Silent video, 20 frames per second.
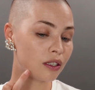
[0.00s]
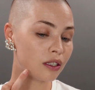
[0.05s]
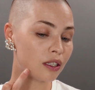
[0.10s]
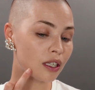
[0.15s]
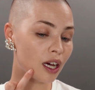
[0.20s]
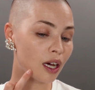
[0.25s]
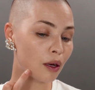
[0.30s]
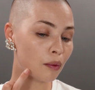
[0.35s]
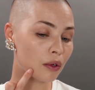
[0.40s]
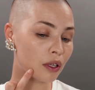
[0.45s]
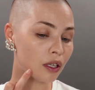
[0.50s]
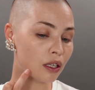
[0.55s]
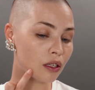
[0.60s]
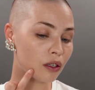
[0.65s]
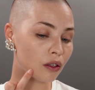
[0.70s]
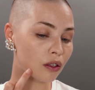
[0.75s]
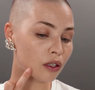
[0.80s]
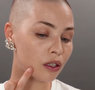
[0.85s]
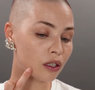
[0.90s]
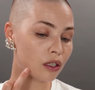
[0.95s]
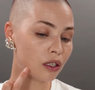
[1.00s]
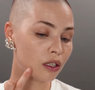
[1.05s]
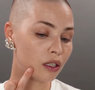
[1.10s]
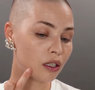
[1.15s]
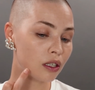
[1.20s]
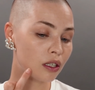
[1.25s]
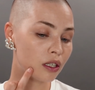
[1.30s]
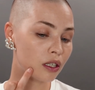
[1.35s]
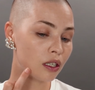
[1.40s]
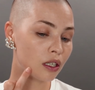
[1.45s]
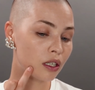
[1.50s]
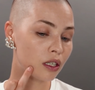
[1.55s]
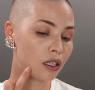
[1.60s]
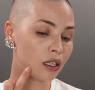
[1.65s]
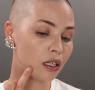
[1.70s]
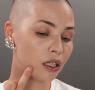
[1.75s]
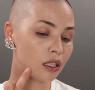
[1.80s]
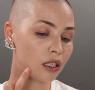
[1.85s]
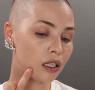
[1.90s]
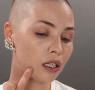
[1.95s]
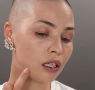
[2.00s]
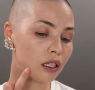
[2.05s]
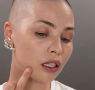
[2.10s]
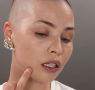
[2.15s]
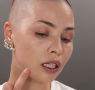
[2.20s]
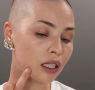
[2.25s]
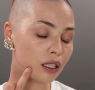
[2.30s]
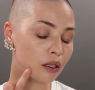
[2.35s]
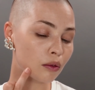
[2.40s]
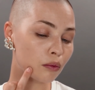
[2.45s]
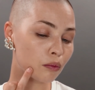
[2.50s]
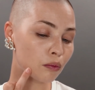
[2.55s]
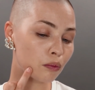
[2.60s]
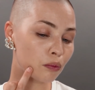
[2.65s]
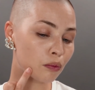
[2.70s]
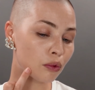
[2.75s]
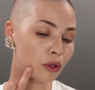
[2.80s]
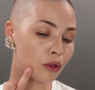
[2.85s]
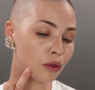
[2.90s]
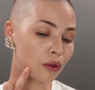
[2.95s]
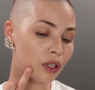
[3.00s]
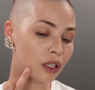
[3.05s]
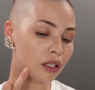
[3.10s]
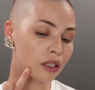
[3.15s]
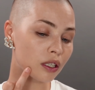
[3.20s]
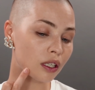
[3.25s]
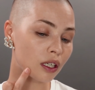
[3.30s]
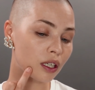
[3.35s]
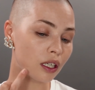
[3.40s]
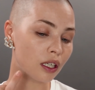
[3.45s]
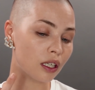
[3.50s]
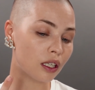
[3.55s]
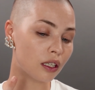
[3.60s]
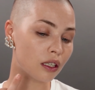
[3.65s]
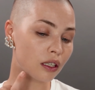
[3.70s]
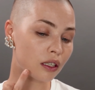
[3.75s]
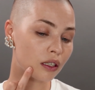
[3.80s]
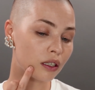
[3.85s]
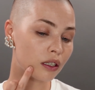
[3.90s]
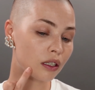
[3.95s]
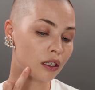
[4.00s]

dabbing it on, and then pressing it in.